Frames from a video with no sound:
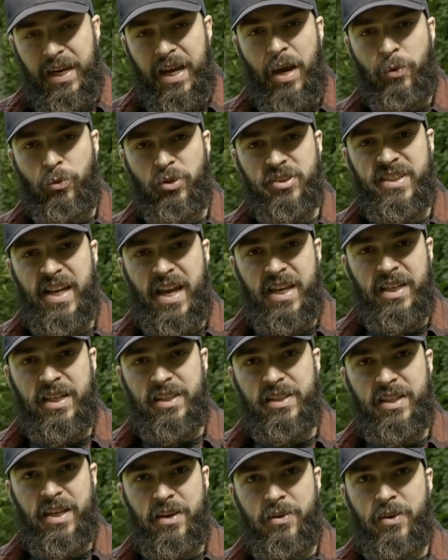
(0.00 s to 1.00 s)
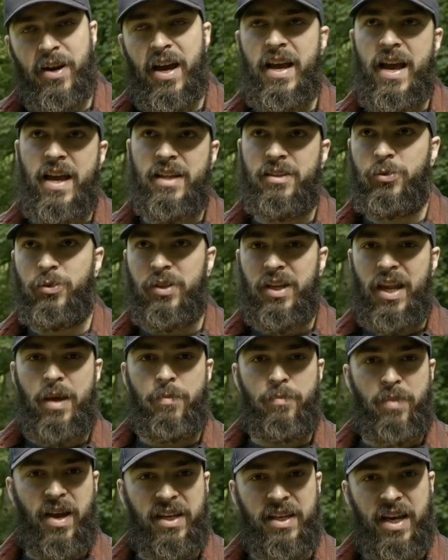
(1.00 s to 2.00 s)
I was hanging there. I had to
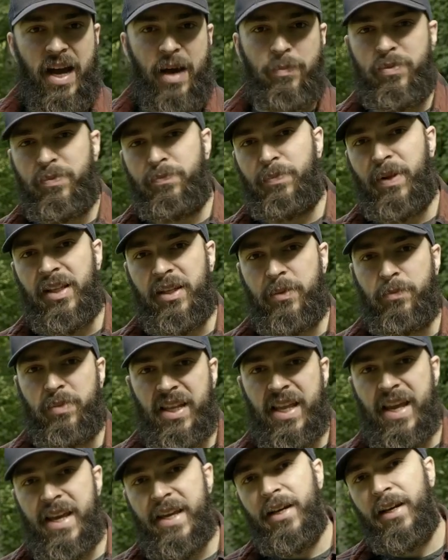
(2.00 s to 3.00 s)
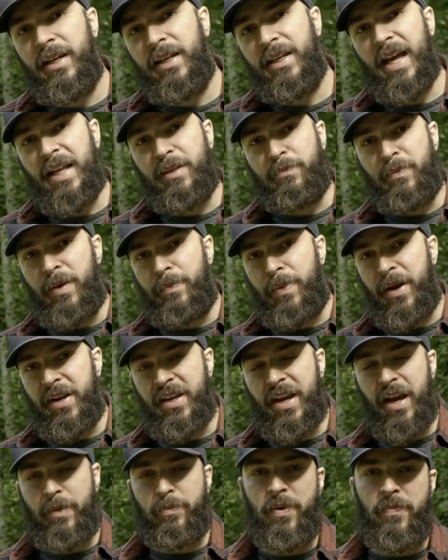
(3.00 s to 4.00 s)
climb back up, build a belay, get my
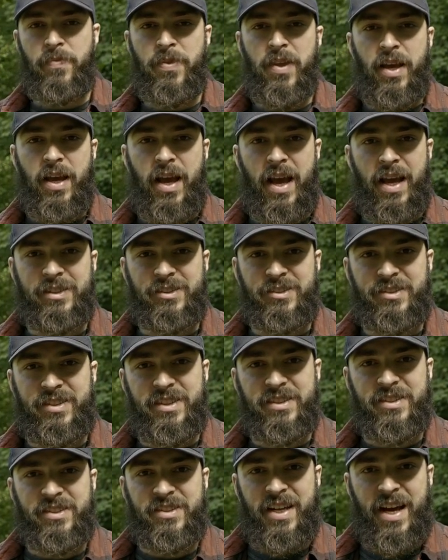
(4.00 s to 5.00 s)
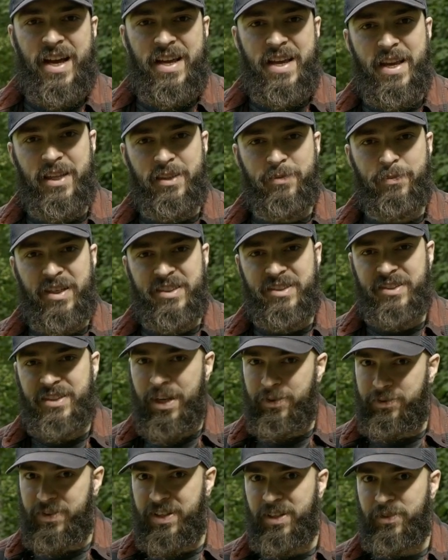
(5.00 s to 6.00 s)
body up. And since I hit
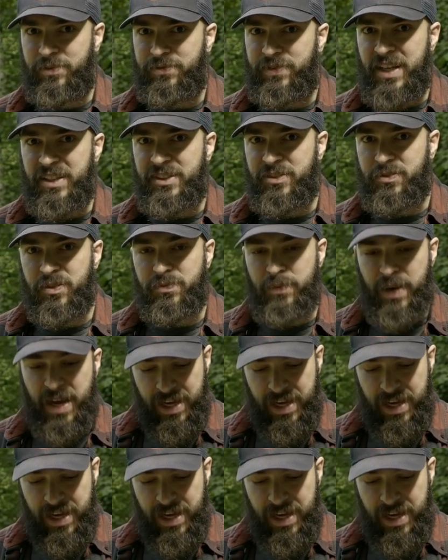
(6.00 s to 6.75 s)
myself in the face with my